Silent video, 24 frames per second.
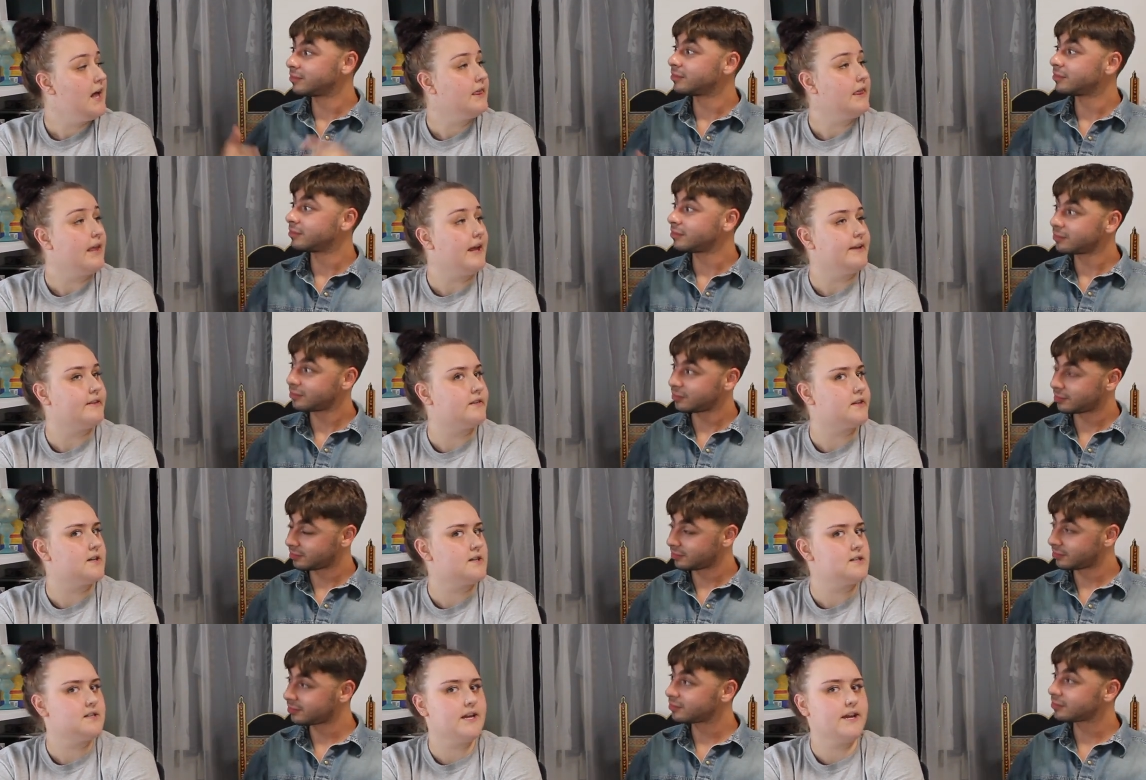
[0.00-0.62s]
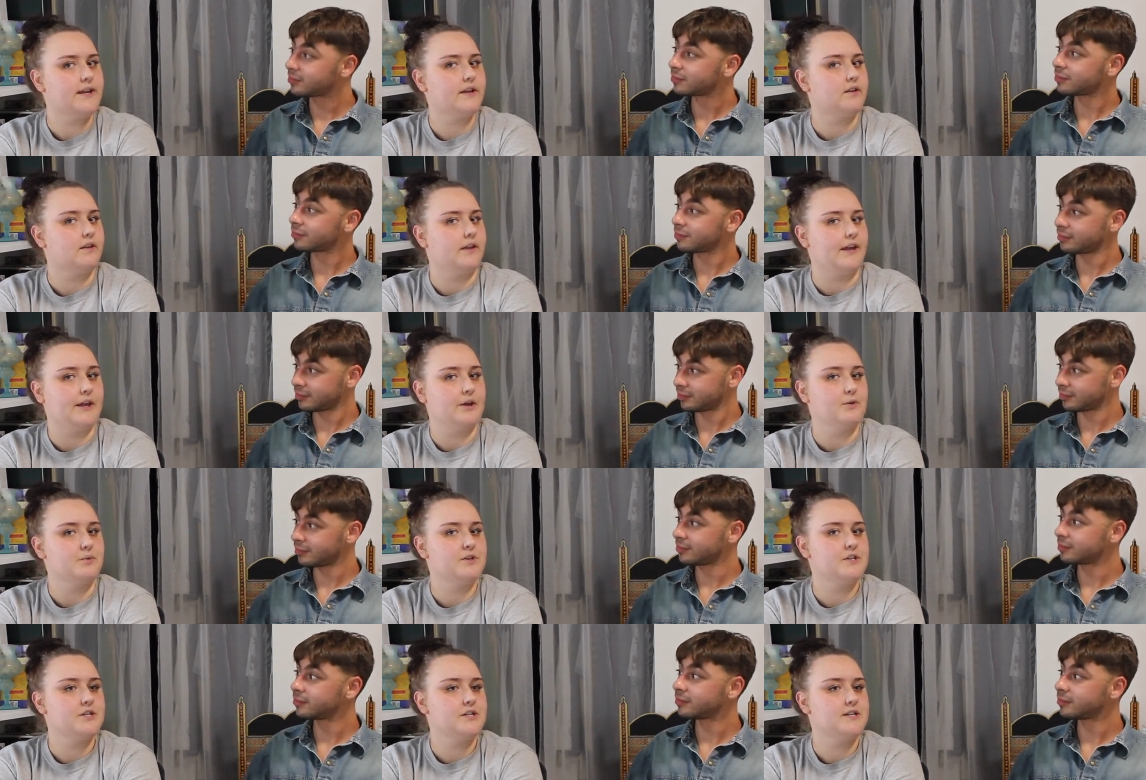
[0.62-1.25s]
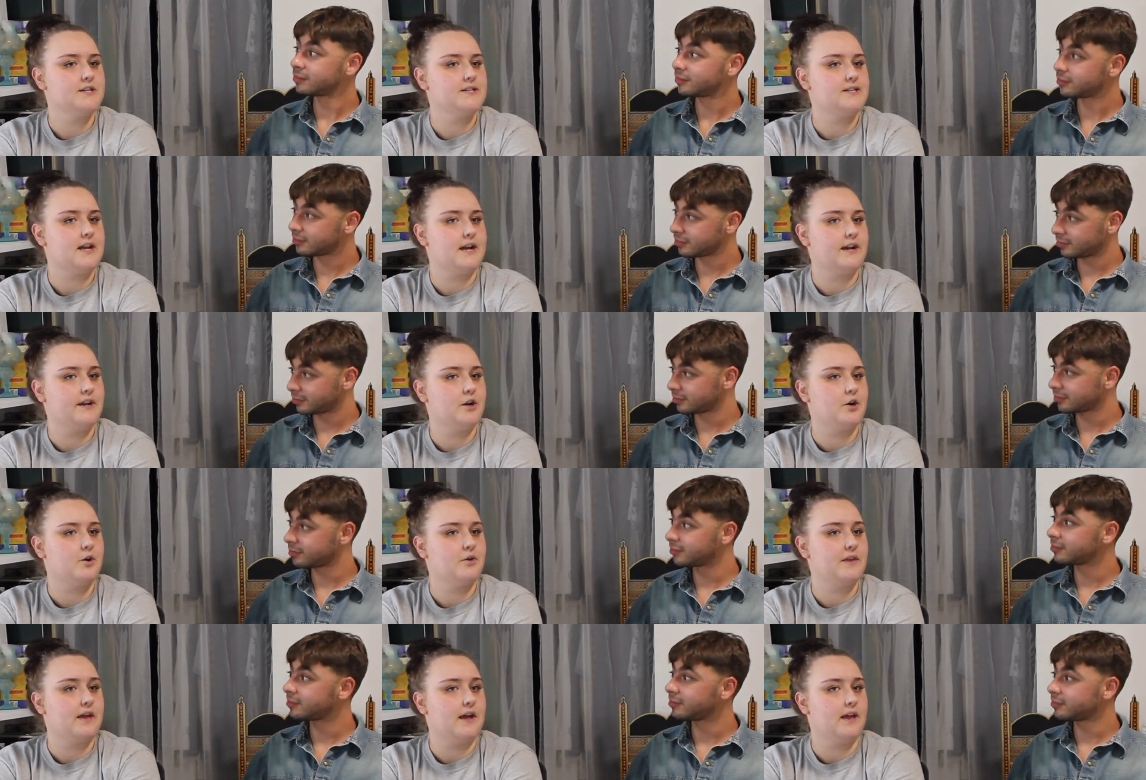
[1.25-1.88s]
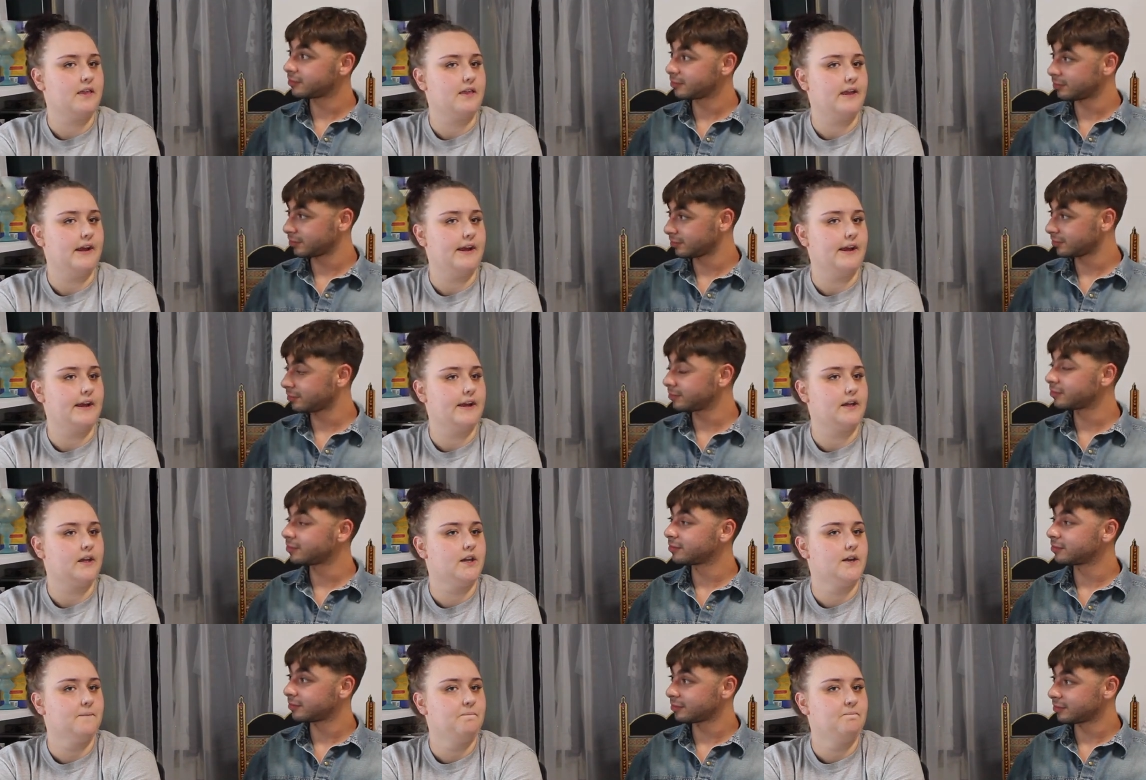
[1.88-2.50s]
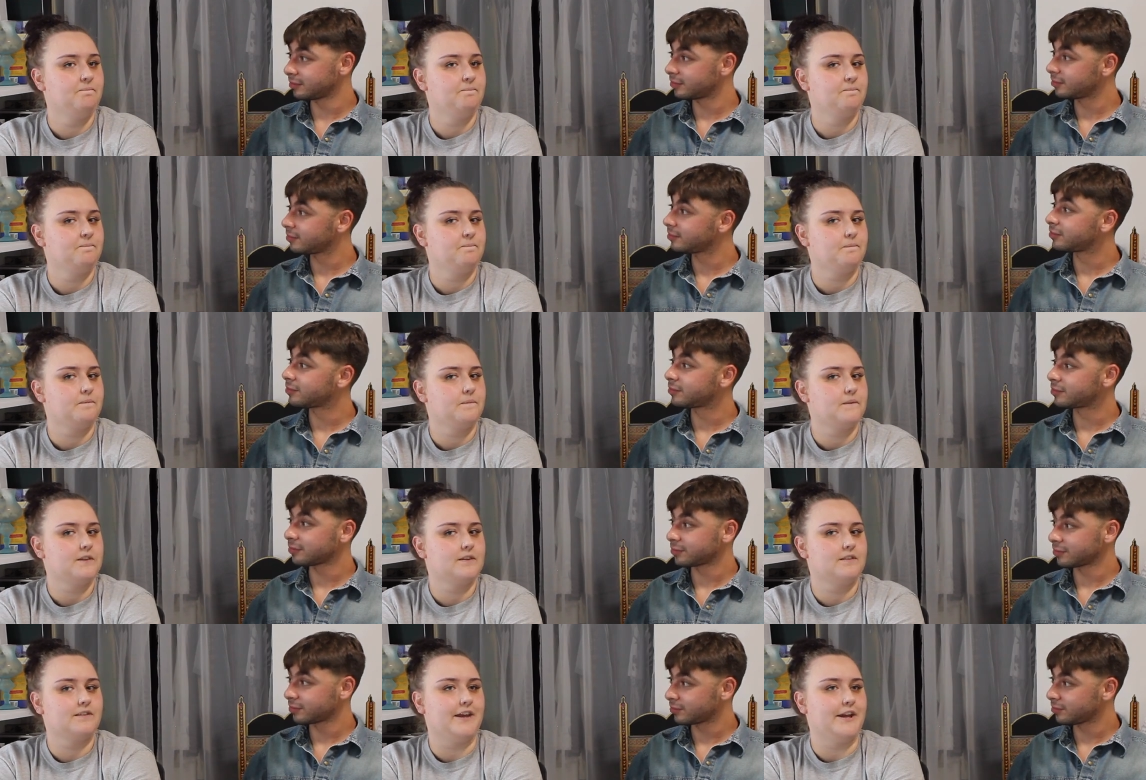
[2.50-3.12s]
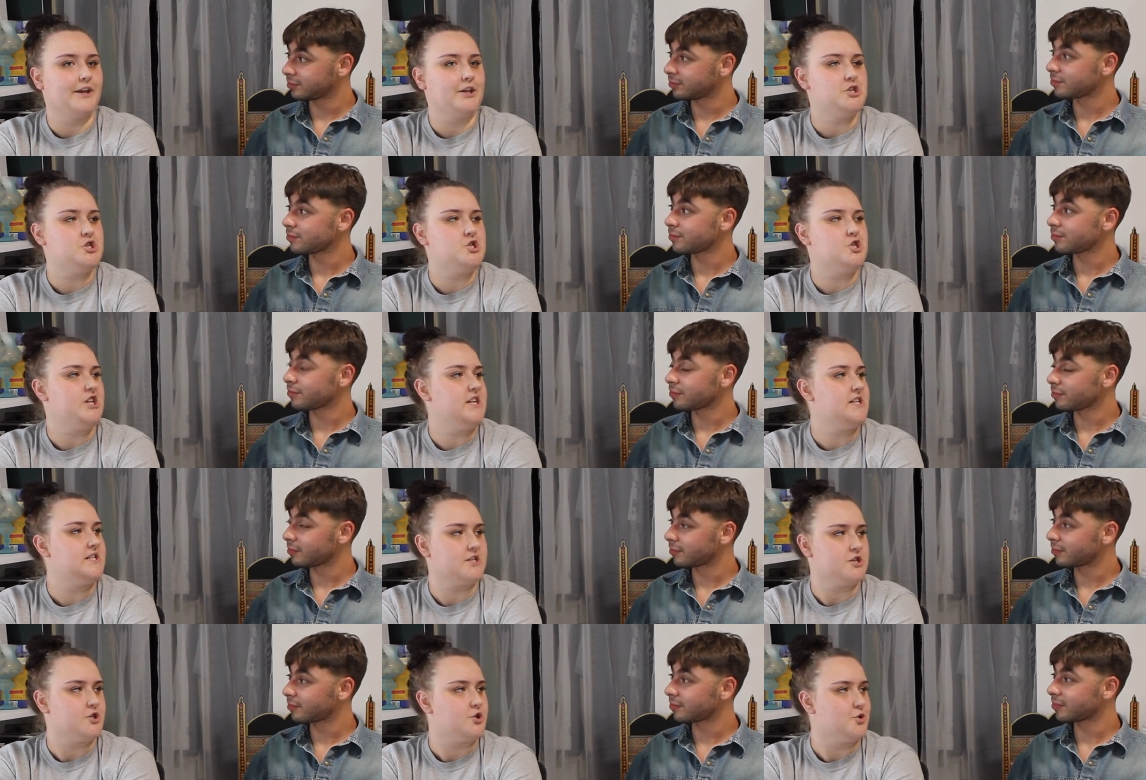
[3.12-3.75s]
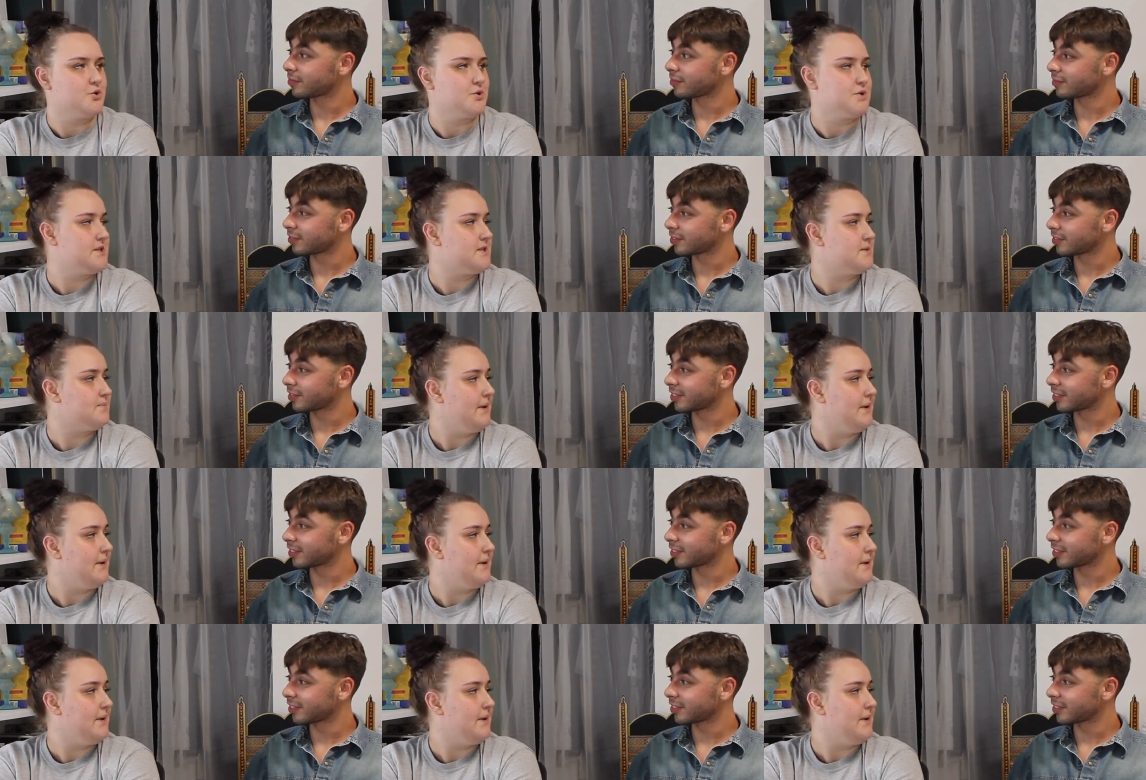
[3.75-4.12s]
Speaker 1: Like there's like languages I know that like like Jesus used to